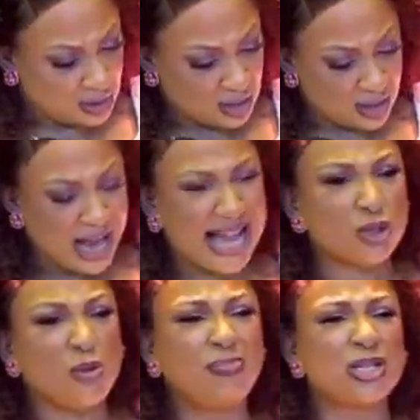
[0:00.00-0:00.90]
I saw
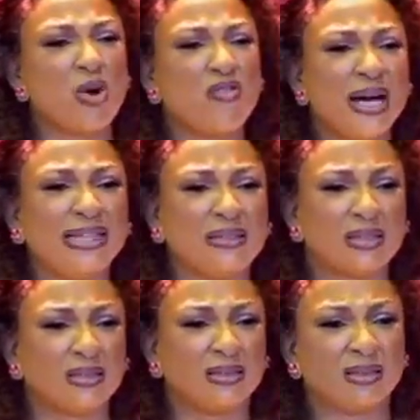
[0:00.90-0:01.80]
peace of mind.
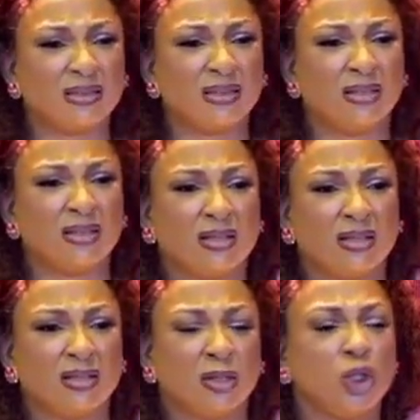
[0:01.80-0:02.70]

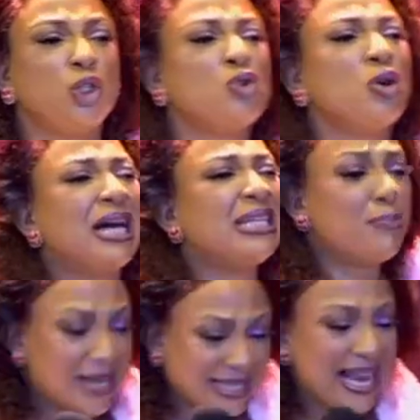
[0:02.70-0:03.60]
Do you know that the
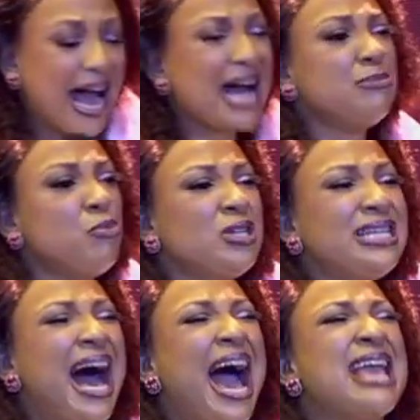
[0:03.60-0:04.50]
person that had the money,
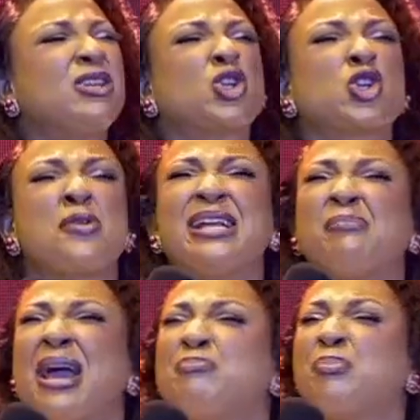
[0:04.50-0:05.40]
I tried
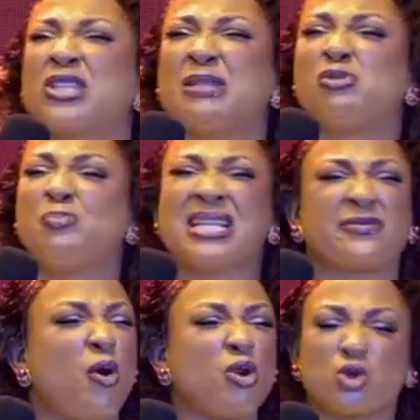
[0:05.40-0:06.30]
my possible best
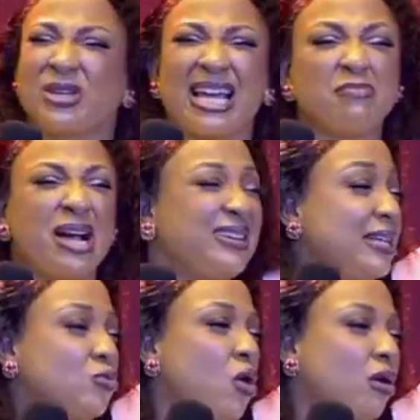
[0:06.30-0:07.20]
for us to get married. It
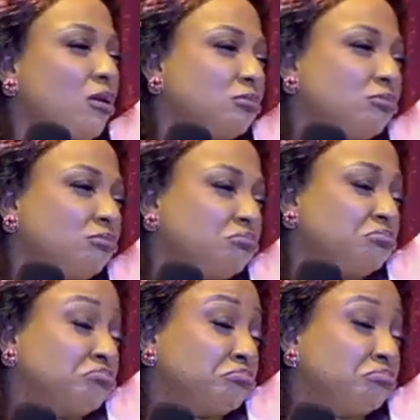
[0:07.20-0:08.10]
didn't work.
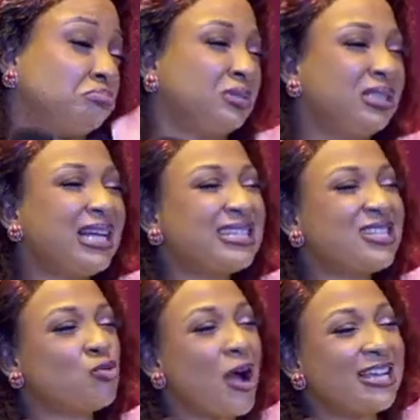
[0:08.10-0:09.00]
That is
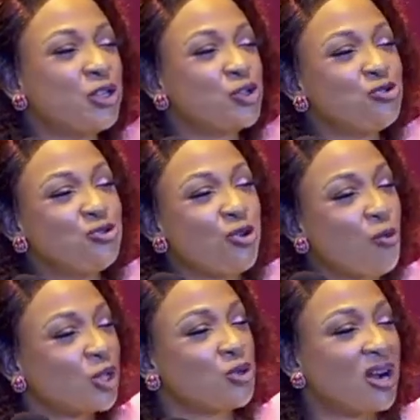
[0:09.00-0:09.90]
why you should know
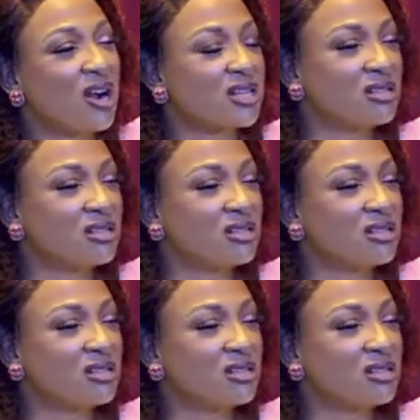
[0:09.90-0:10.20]
what you carry.